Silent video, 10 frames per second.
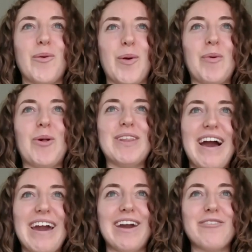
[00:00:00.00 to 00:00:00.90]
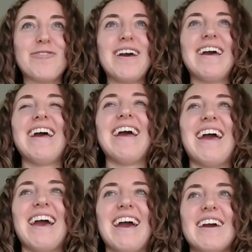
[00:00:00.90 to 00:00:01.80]
normal life.
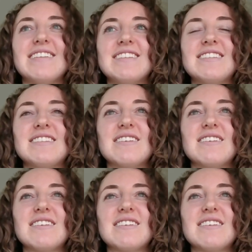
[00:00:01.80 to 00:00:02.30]
And